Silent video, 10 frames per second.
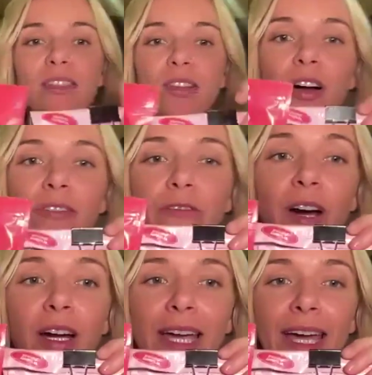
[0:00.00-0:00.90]
These are called
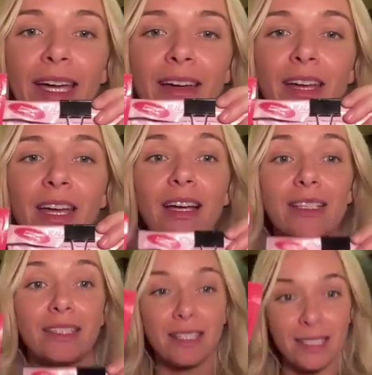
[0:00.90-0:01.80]
Funkit
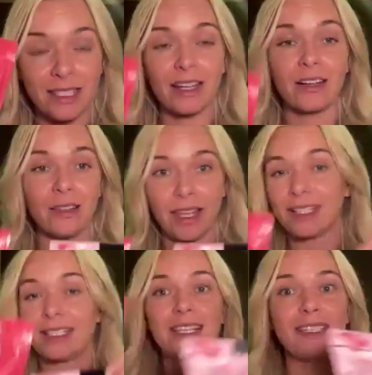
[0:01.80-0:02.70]
because they're
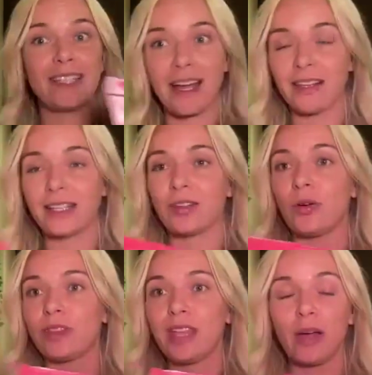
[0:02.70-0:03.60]
like seed cycling is a
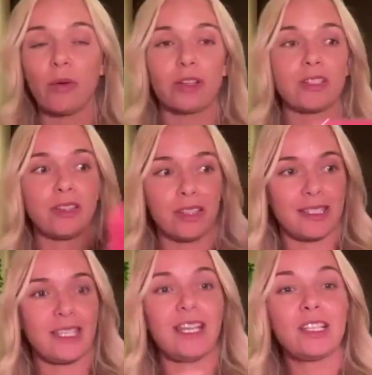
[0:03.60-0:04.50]
whole thing where the
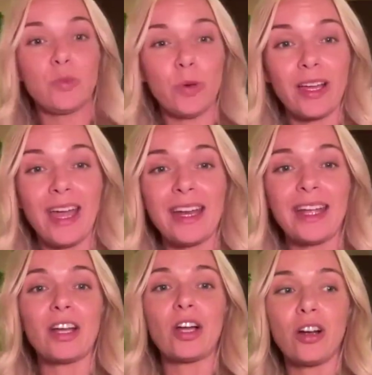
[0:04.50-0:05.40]
seeds will again
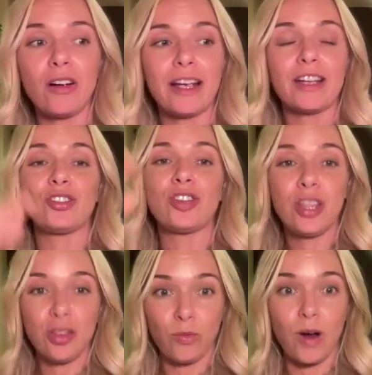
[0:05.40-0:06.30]
encourage
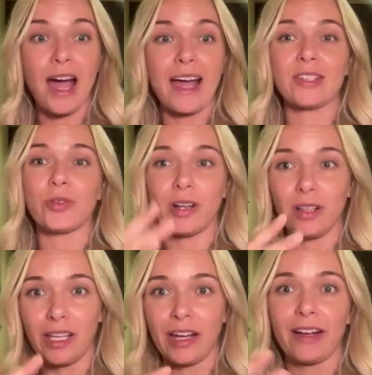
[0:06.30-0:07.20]
the rise or
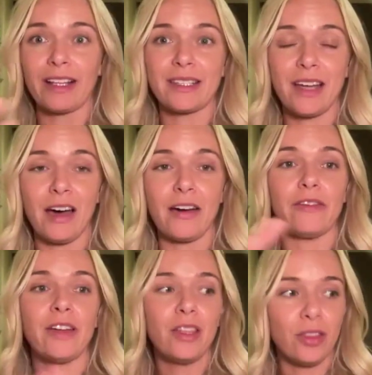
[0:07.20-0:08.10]
clearance
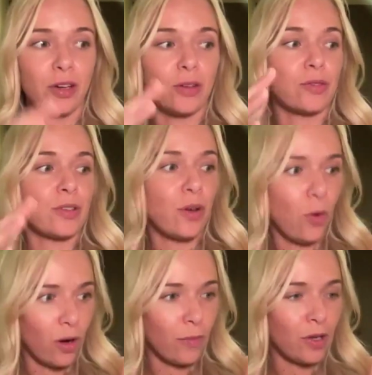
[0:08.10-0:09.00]
of those
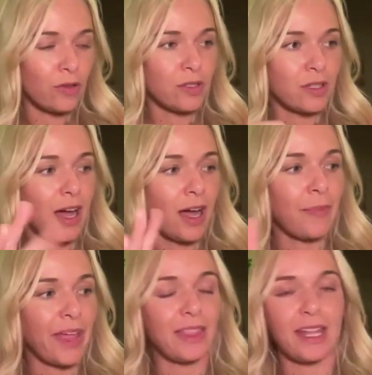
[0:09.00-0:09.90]
hormones.
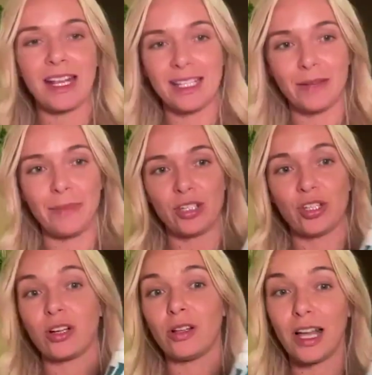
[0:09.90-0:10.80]
And then I did
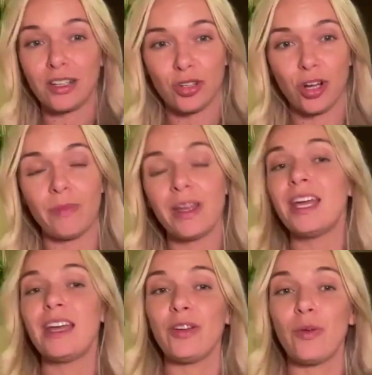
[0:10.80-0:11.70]
mention colostrum.
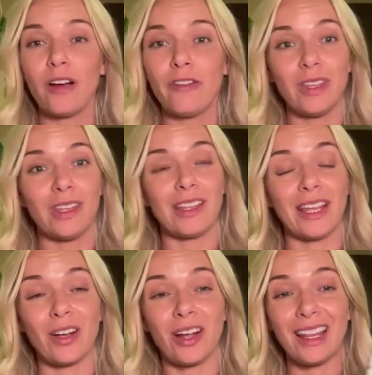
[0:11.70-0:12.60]
If you are feeling
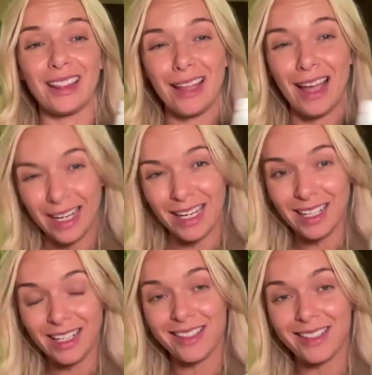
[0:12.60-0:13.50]
like your gut
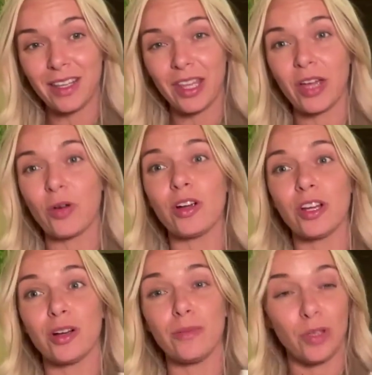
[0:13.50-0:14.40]
lining needs healing or
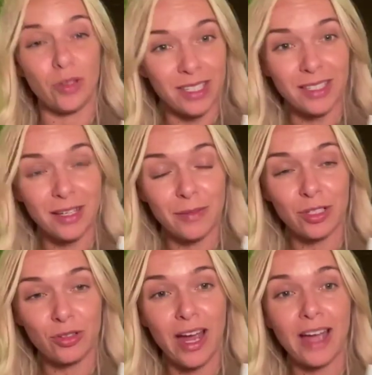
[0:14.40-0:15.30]
your immune system
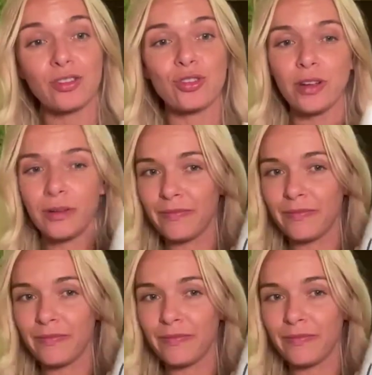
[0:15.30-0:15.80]
is trash,